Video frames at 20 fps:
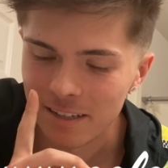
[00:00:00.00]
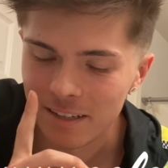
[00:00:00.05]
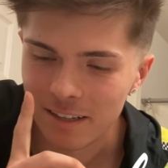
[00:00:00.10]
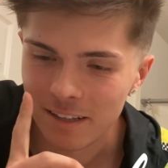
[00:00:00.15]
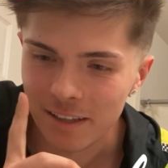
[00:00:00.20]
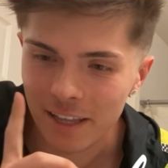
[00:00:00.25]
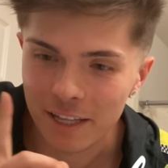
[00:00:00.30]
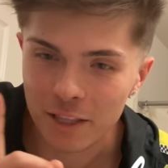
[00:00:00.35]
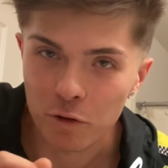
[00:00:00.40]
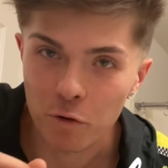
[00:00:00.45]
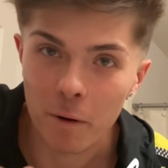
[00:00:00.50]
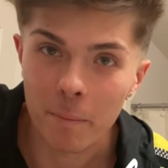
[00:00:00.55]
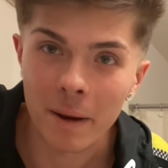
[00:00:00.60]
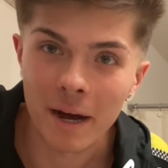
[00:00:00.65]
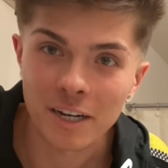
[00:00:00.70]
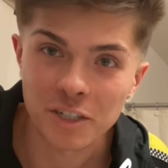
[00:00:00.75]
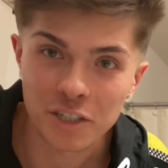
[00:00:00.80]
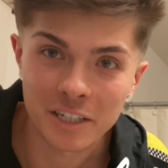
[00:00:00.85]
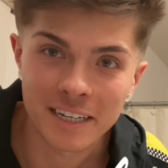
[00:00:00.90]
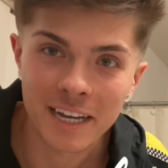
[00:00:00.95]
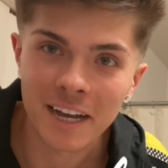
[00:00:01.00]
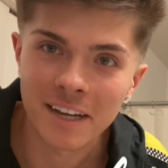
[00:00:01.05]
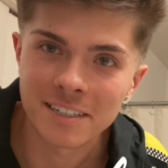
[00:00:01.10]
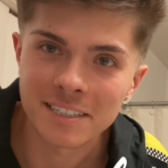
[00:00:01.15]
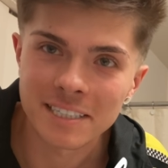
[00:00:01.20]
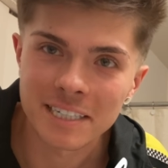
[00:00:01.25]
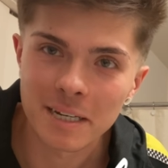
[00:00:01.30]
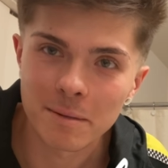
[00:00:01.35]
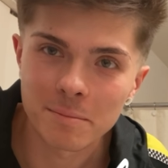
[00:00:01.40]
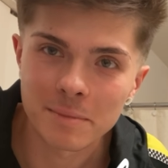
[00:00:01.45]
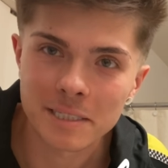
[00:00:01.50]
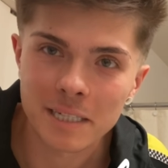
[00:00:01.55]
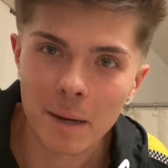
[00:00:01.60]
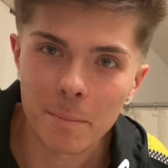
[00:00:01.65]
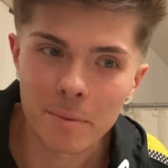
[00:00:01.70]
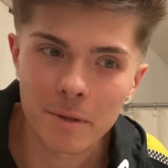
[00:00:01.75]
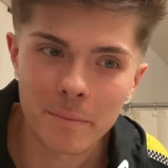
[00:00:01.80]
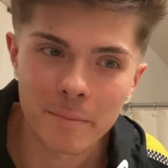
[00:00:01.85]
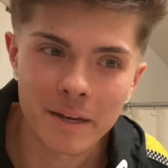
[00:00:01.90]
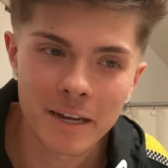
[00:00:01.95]
like the Rapashi calcium
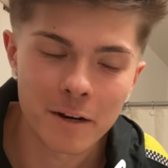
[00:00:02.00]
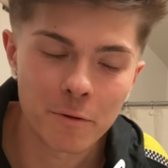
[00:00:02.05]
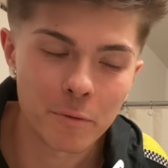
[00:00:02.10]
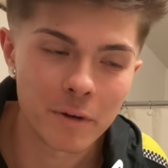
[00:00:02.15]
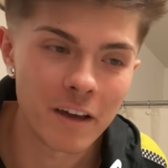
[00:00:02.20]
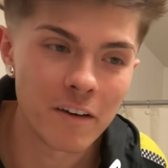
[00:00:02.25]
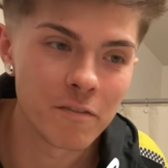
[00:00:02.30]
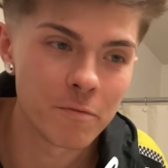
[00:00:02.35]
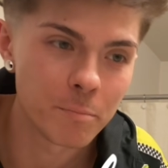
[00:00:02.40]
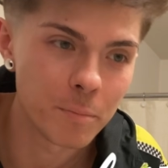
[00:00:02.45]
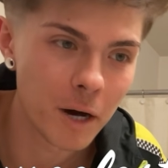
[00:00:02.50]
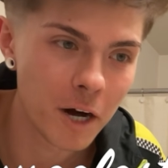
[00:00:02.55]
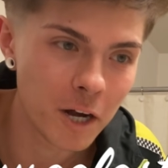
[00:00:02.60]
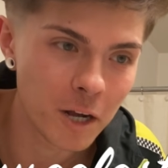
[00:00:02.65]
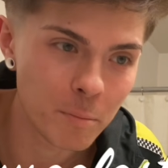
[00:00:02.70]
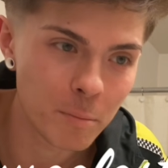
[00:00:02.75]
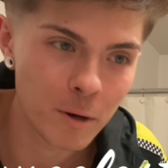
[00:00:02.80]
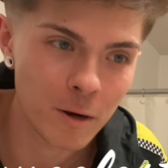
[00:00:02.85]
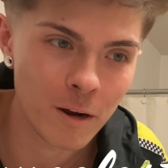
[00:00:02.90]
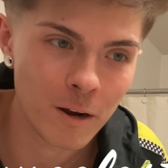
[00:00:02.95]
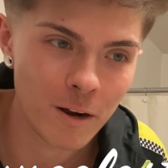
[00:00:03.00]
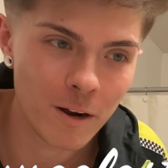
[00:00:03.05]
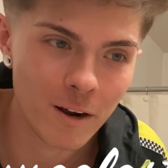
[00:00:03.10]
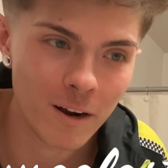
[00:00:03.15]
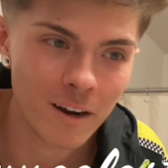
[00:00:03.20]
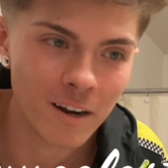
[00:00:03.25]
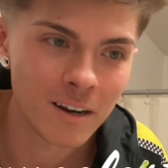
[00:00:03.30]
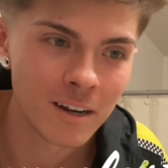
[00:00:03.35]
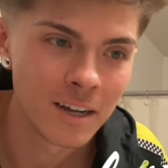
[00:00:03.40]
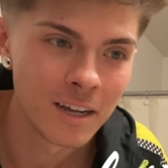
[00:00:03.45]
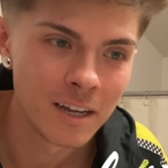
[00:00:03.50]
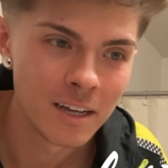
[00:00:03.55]
supplement. We have Bug Burger,